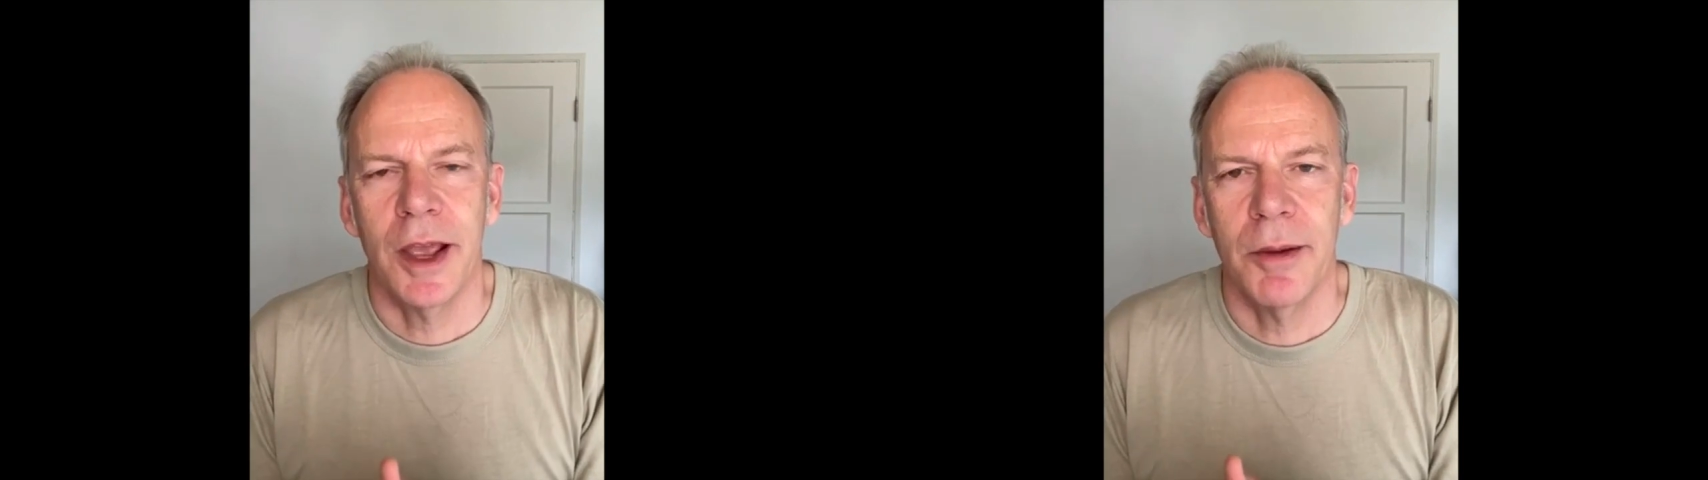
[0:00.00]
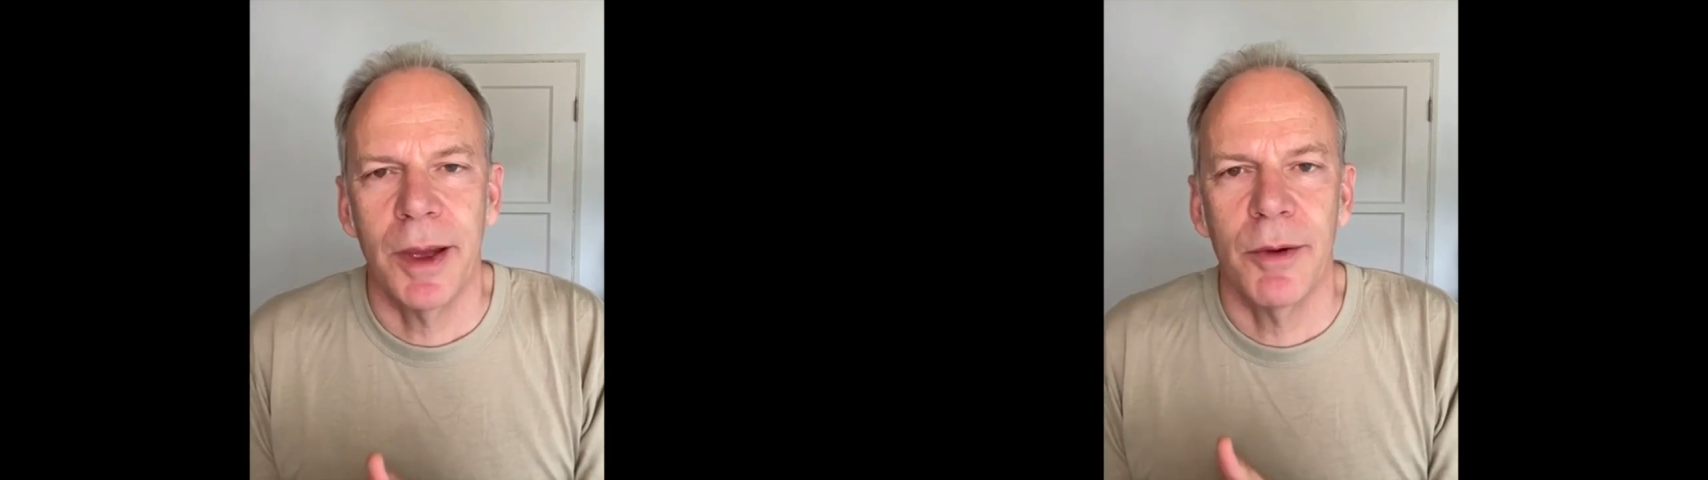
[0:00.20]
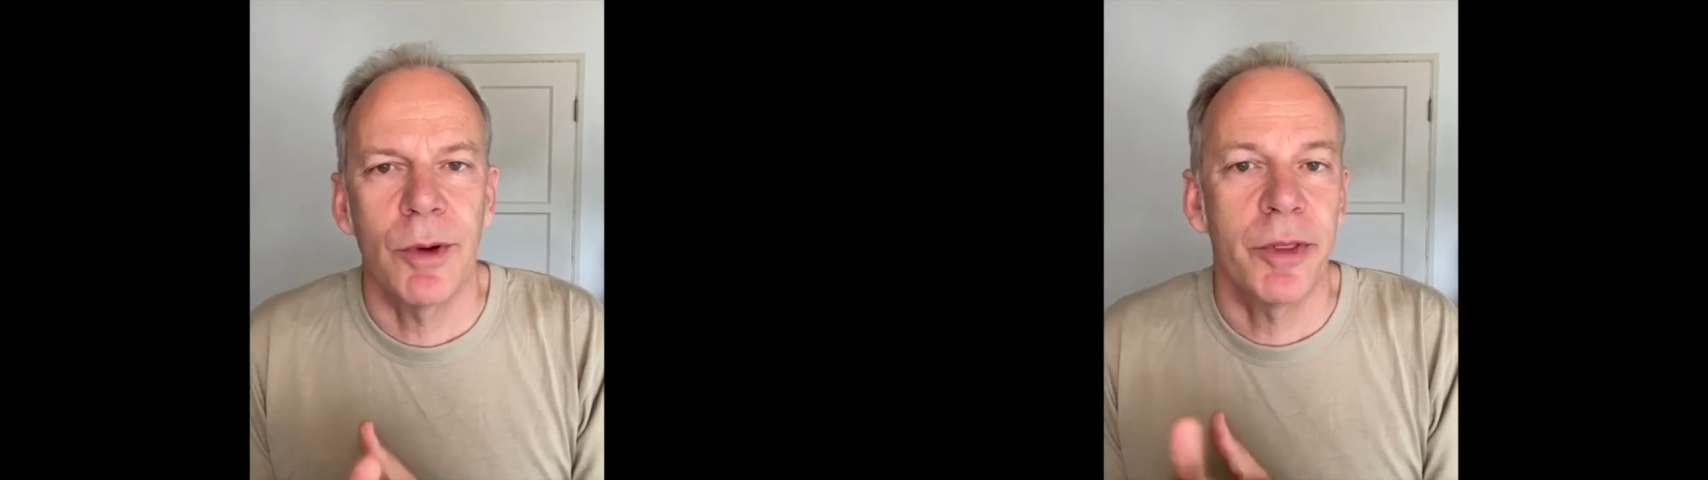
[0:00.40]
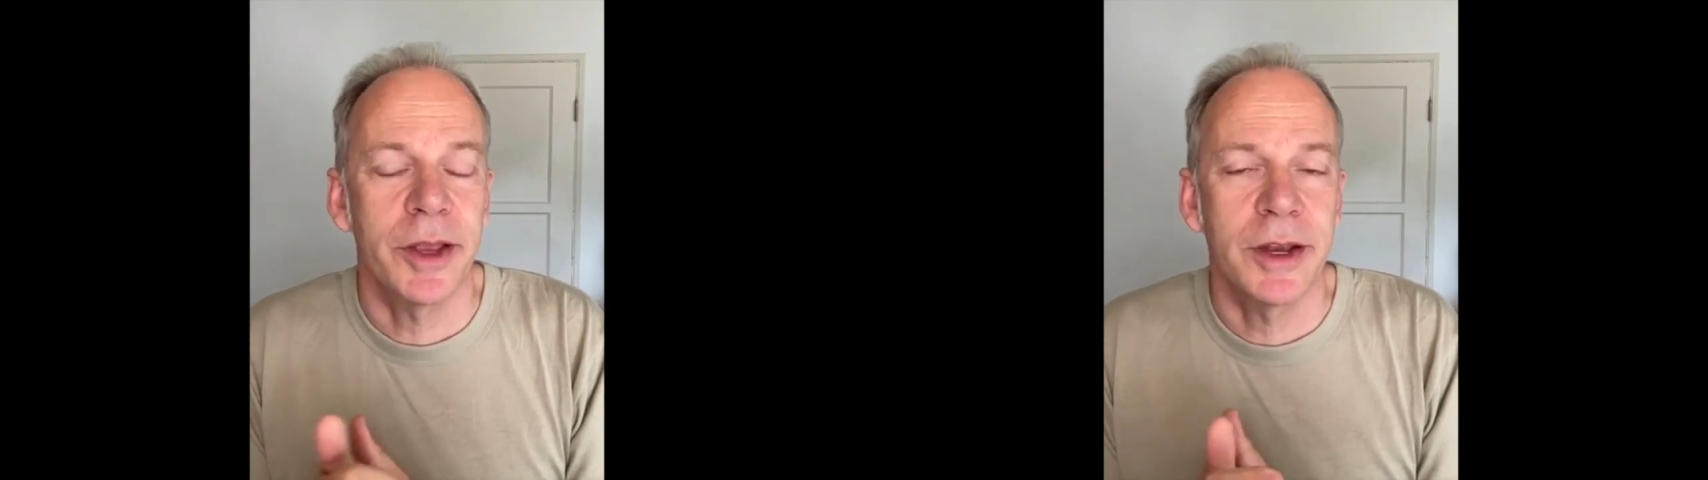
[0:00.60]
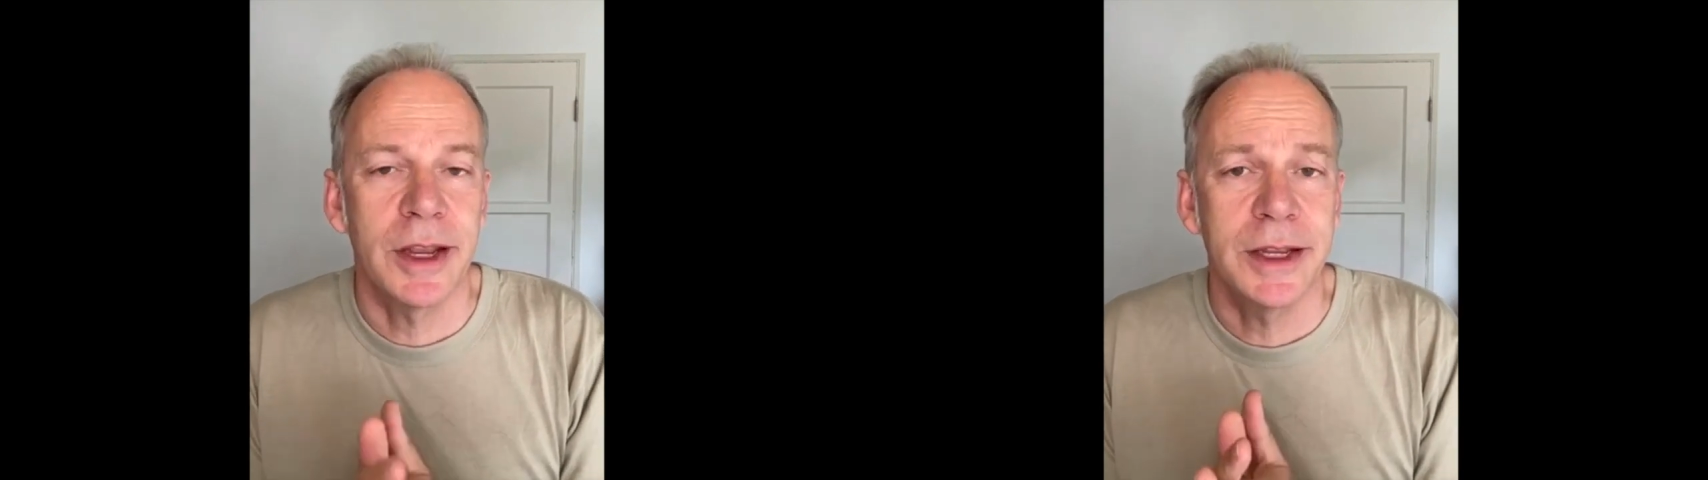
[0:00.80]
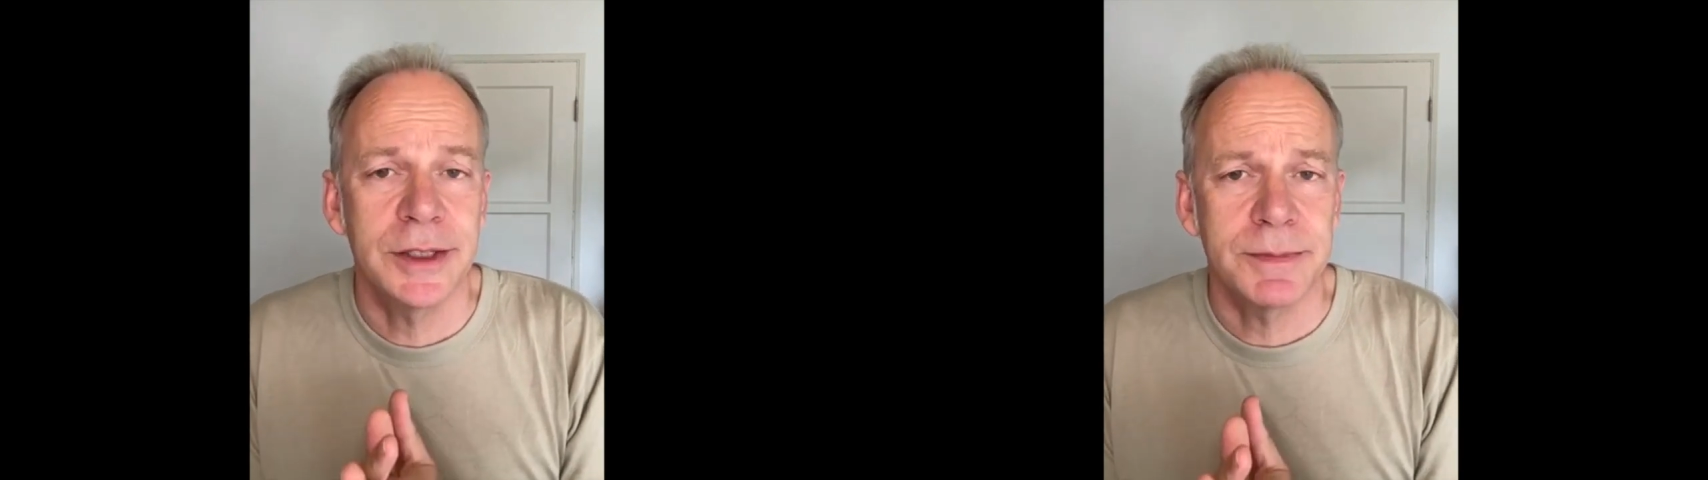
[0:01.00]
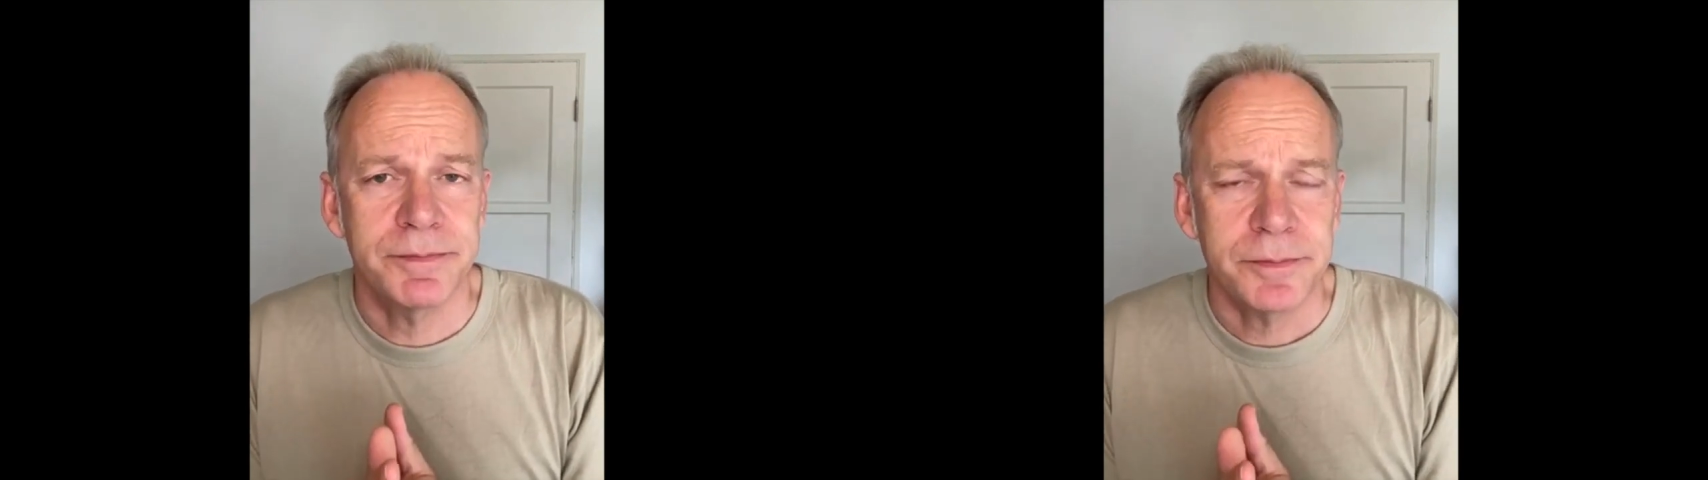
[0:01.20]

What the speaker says: out about what they need.